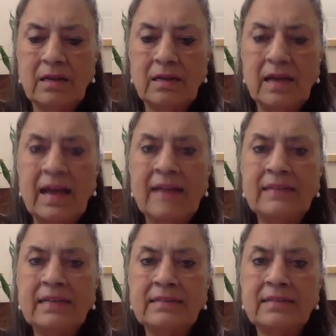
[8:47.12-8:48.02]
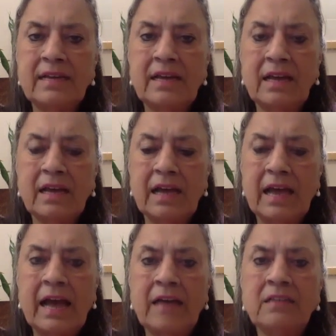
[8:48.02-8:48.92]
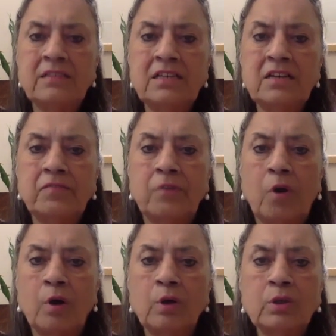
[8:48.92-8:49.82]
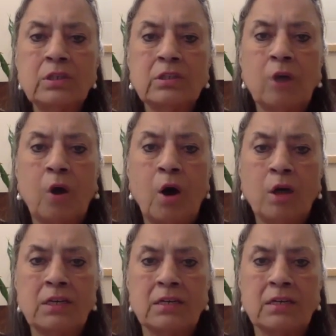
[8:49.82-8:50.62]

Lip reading: As I say, energy follows thought.